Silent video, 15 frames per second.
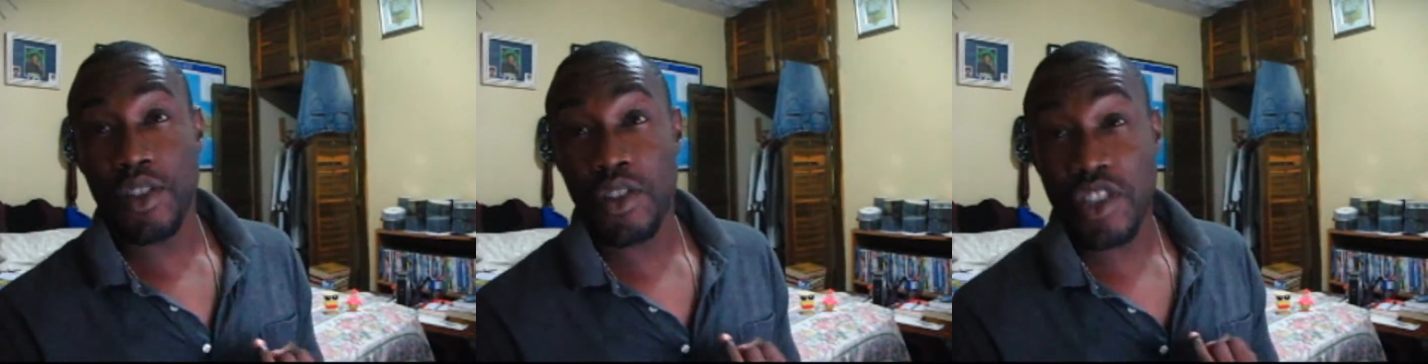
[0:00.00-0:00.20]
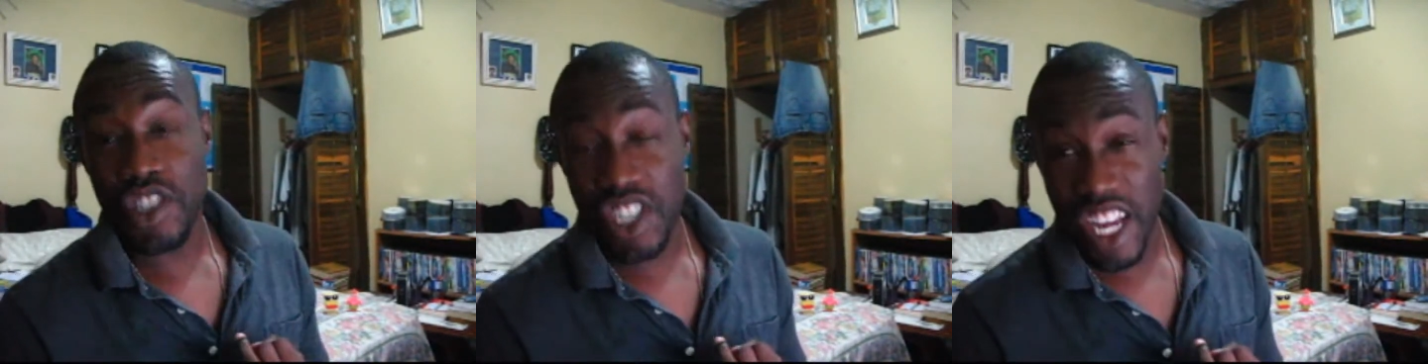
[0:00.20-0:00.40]

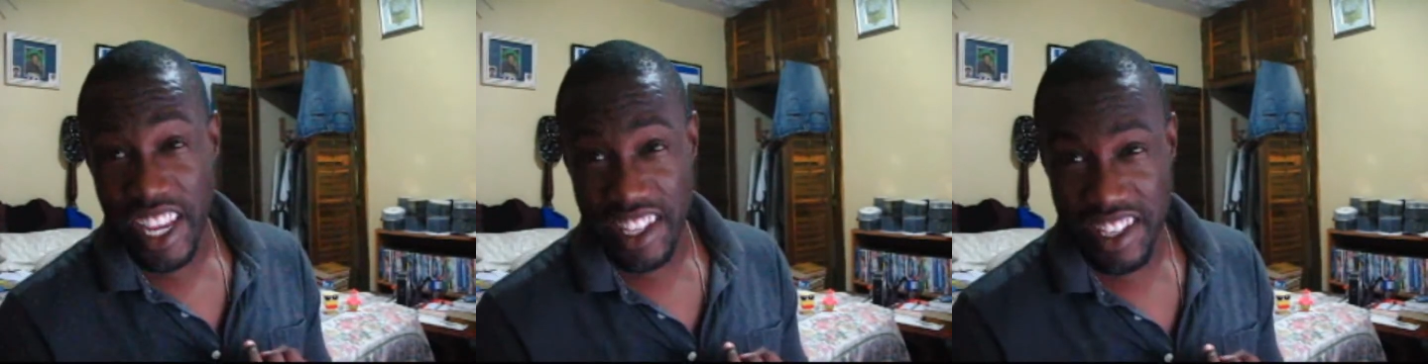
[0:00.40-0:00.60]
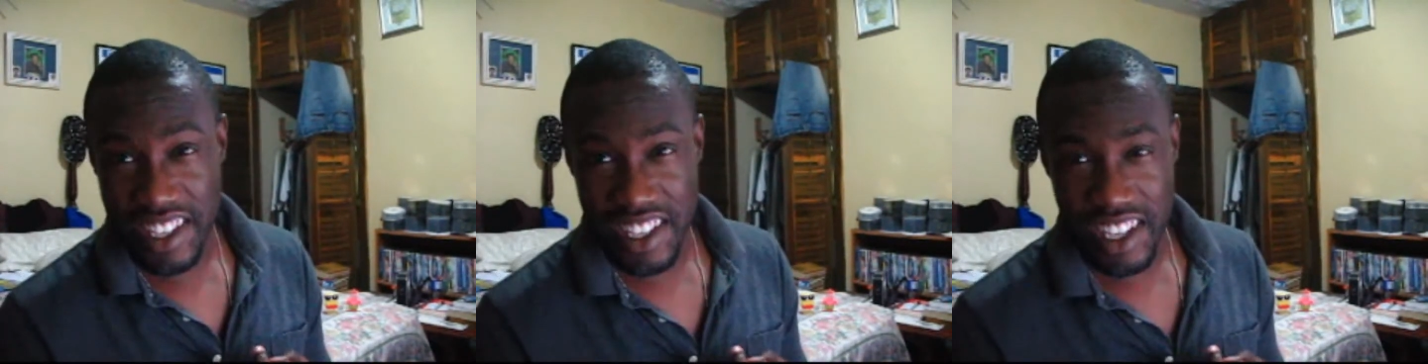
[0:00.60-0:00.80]

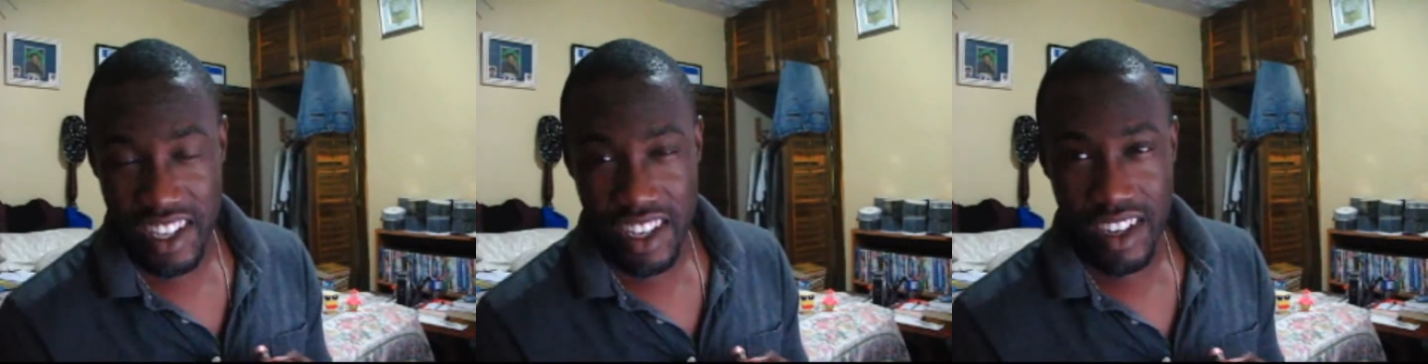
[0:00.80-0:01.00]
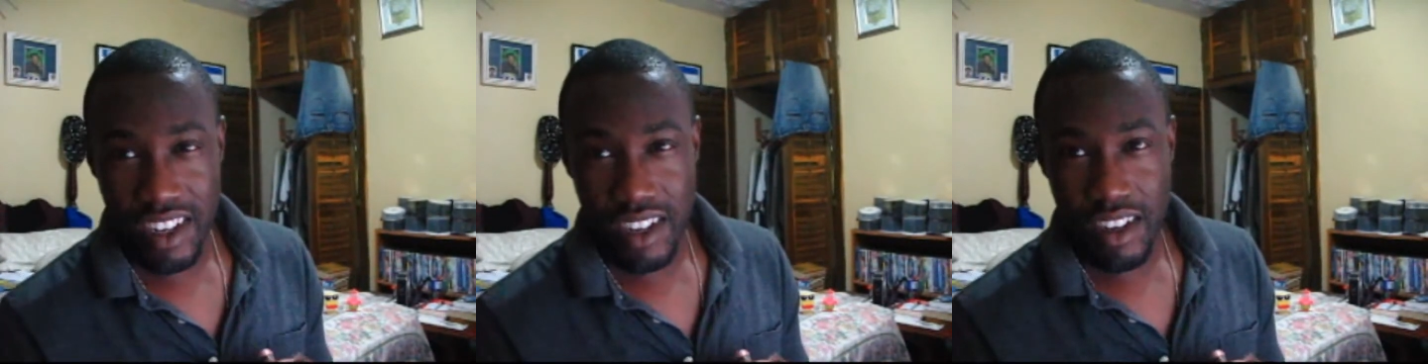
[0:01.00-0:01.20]
suggest.
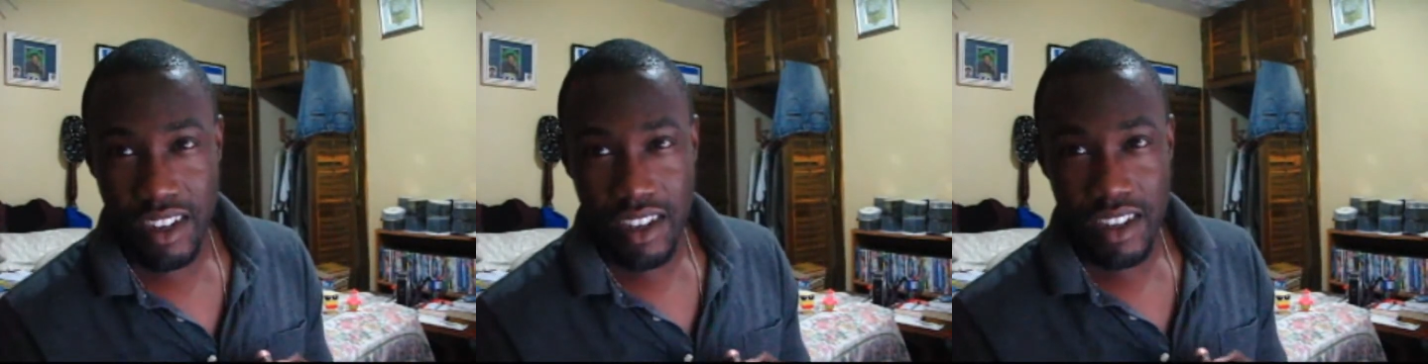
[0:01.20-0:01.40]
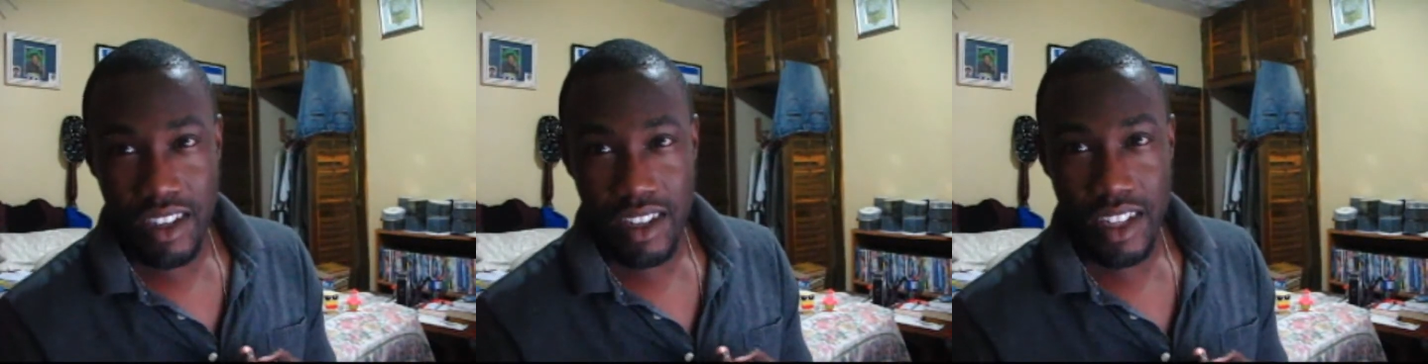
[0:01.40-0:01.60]

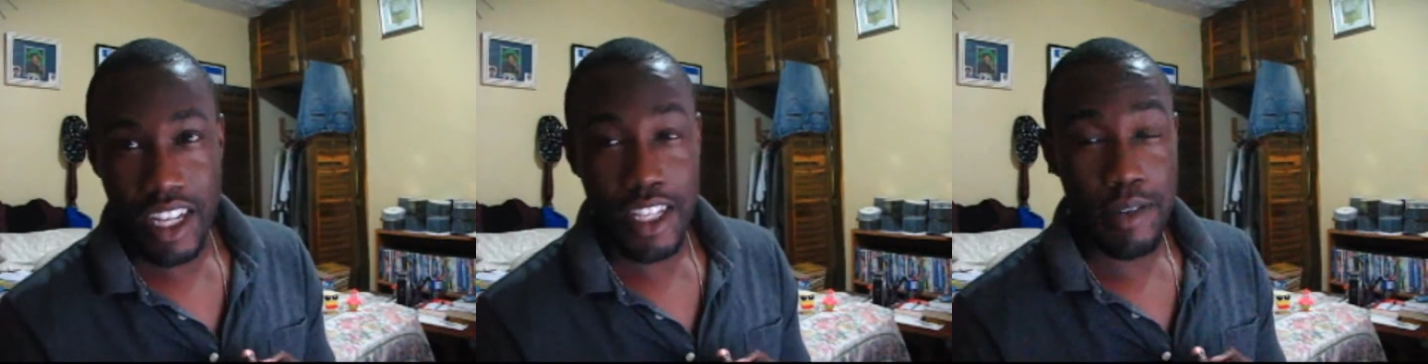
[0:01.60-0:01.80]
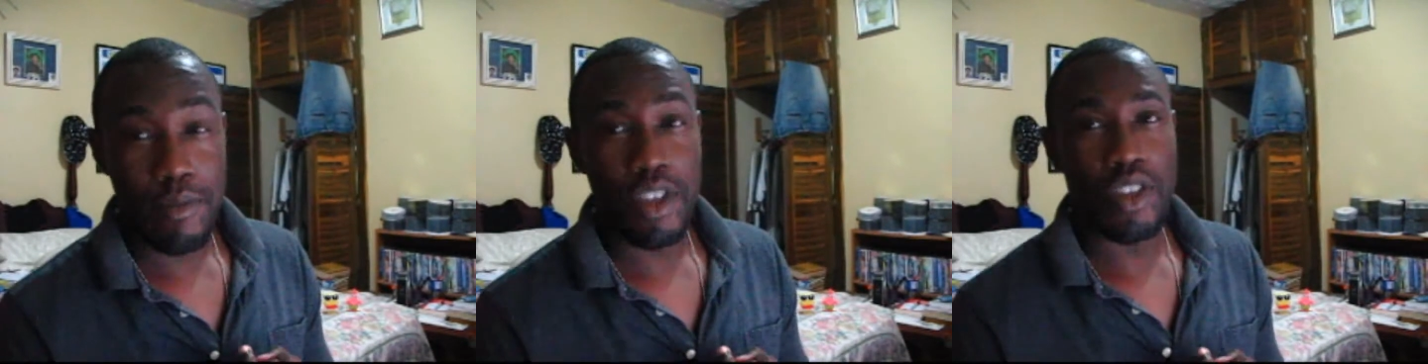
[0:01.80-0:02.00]

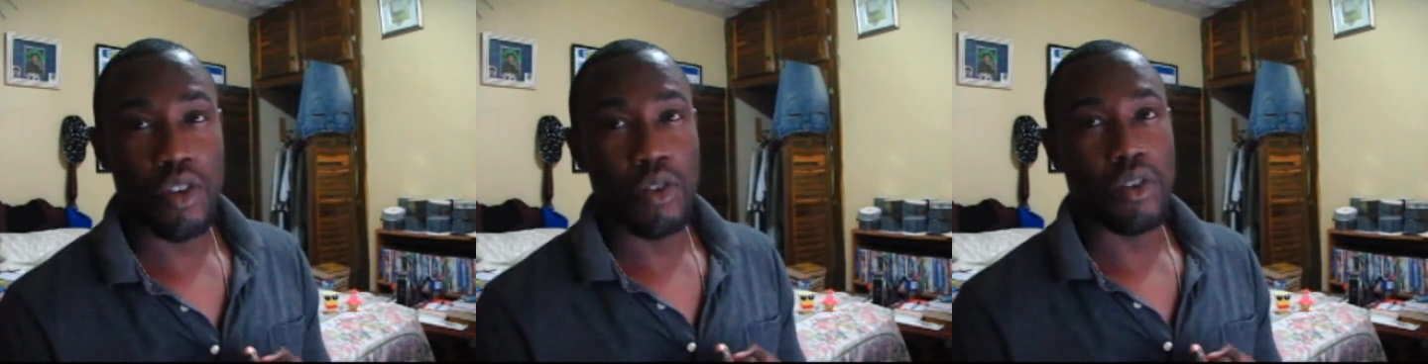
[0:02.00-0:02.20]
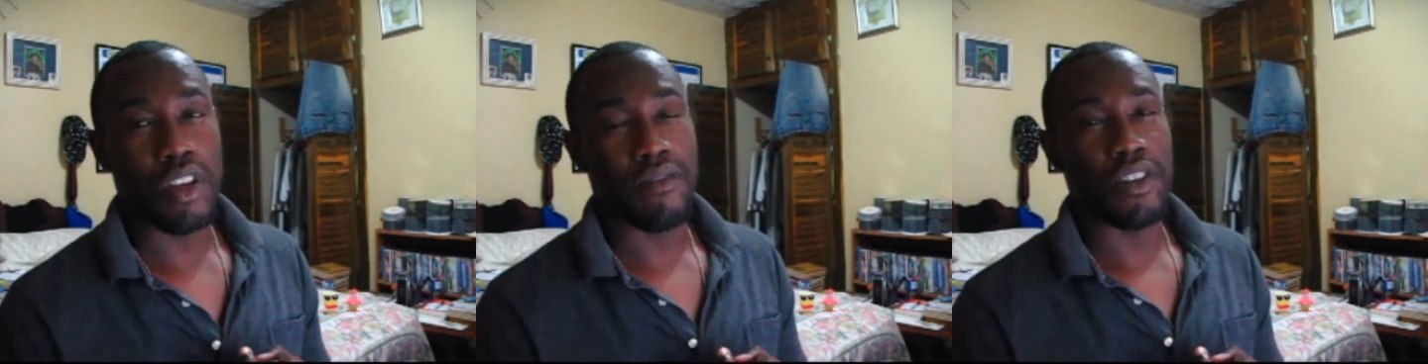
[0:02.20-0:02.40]
That him
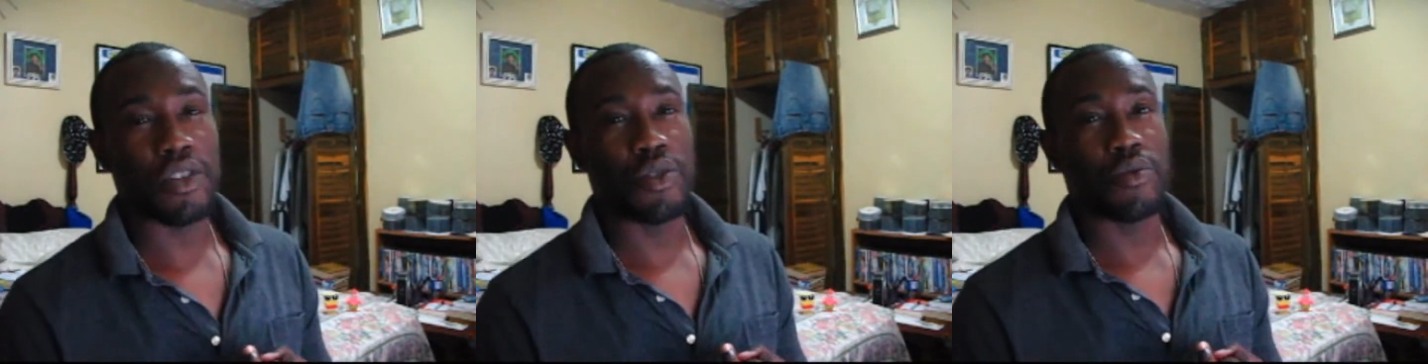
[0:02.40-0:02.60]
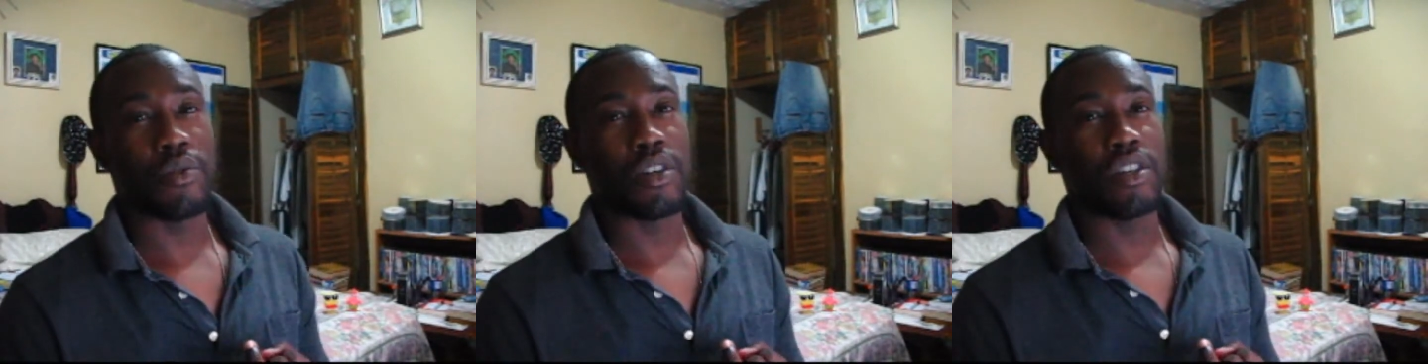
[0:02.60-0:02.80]
eat out of
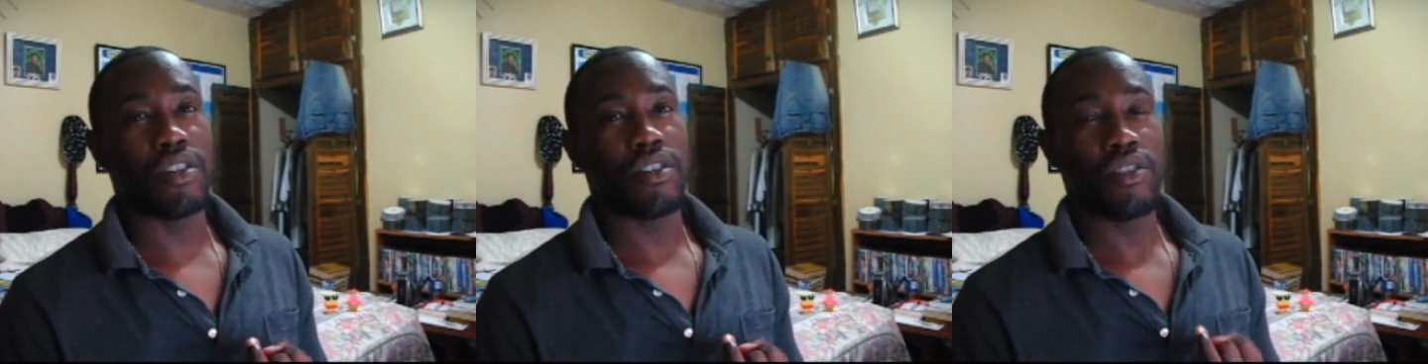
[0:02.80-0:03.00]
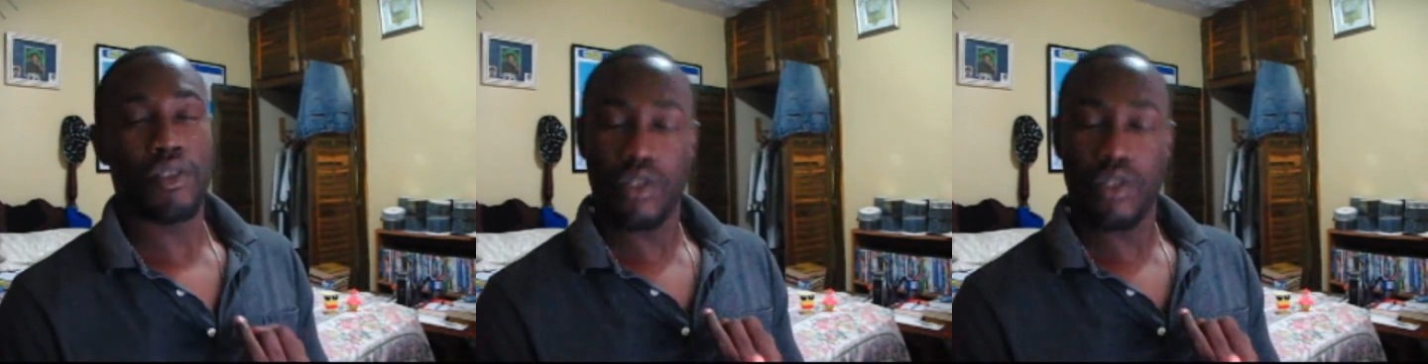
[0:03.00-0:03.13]
a sewer.